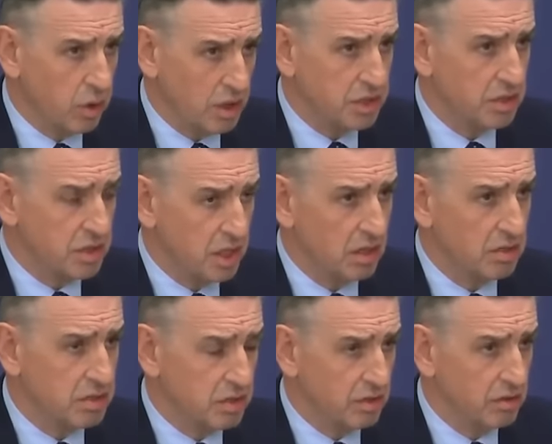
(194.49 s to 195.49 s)
questions
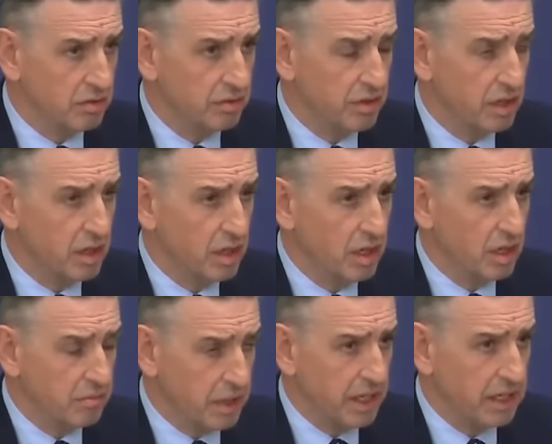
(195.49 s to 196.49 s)
asked of
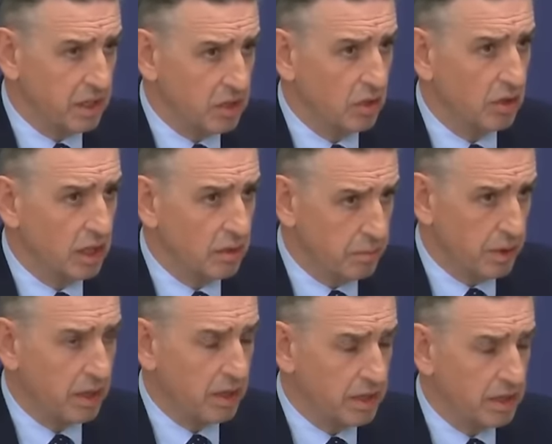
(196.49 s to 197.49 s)
me and a colleague
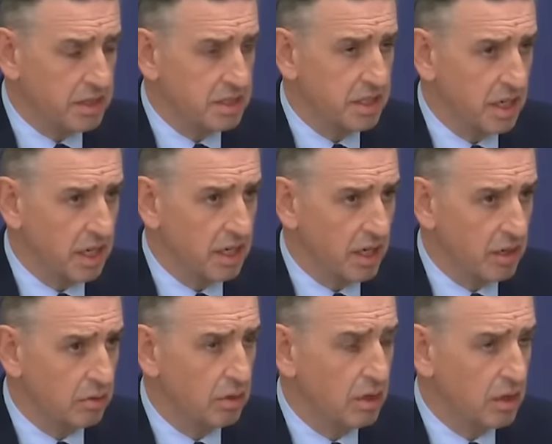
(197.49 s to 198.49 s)
by the
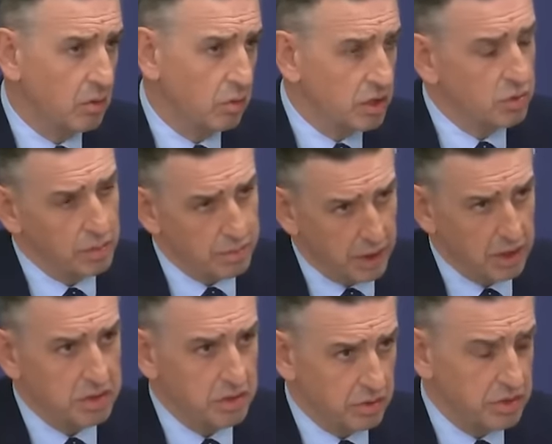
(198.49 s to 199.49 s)
CIO, which we
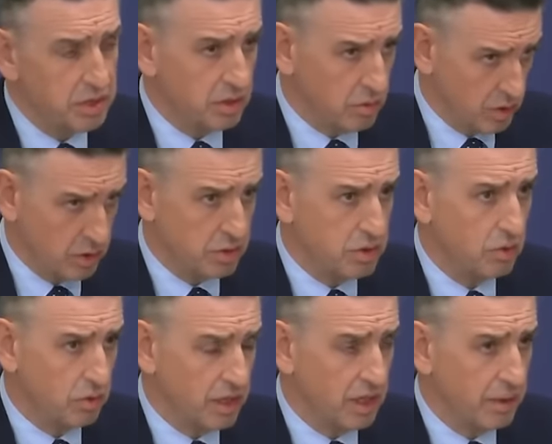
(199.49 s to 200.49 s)
passed on to, which was
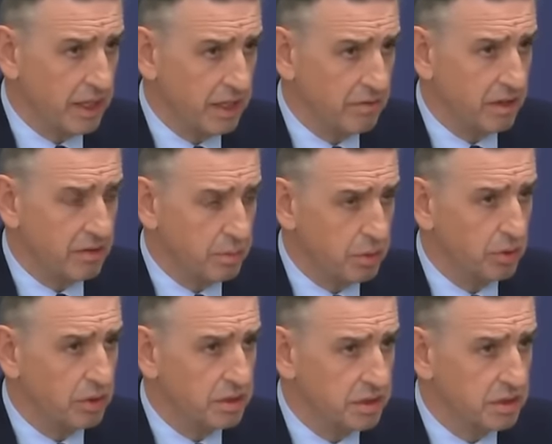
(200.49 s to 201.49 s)
talking about that very
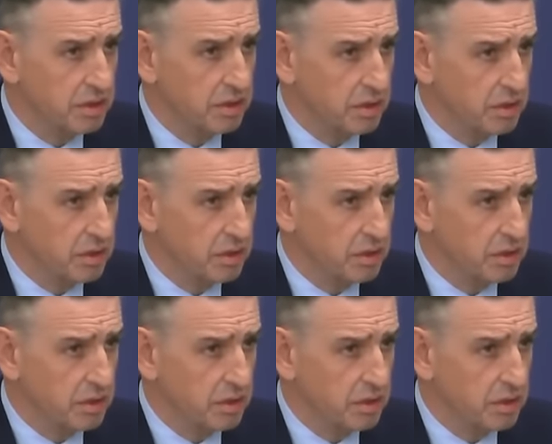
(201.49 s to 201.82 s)
point.